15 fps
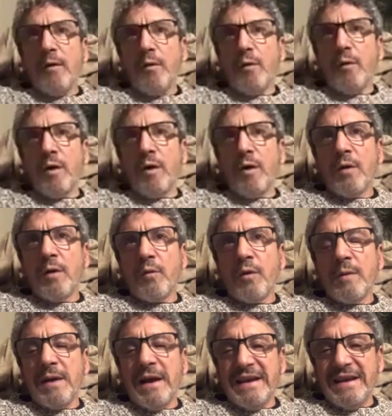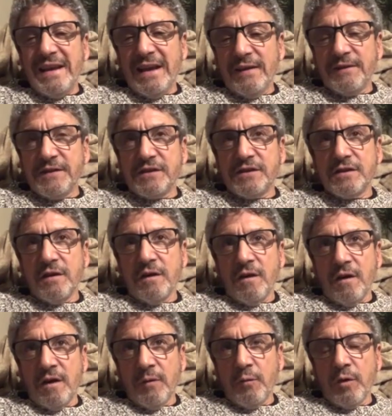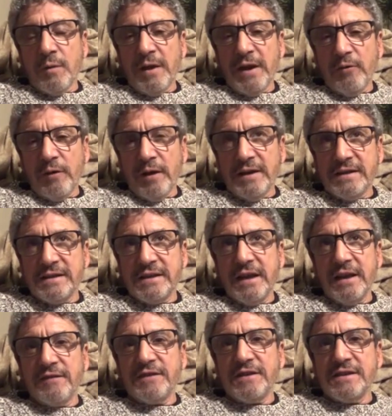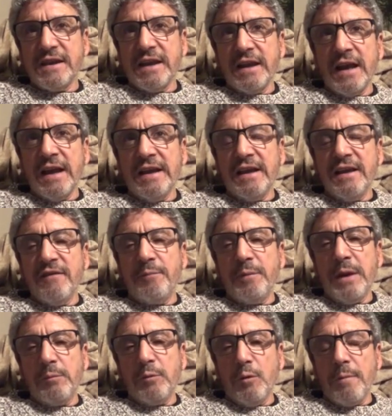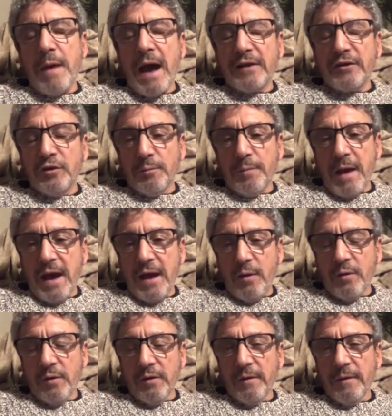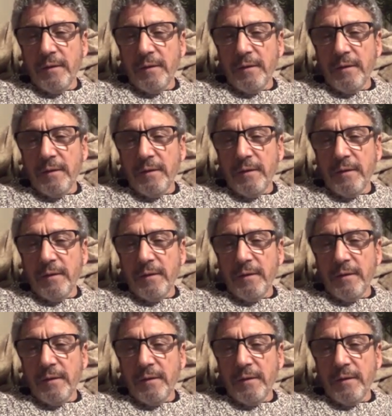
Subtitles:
One of my gifts, or one of my greatest gifts, is that I give people back their power.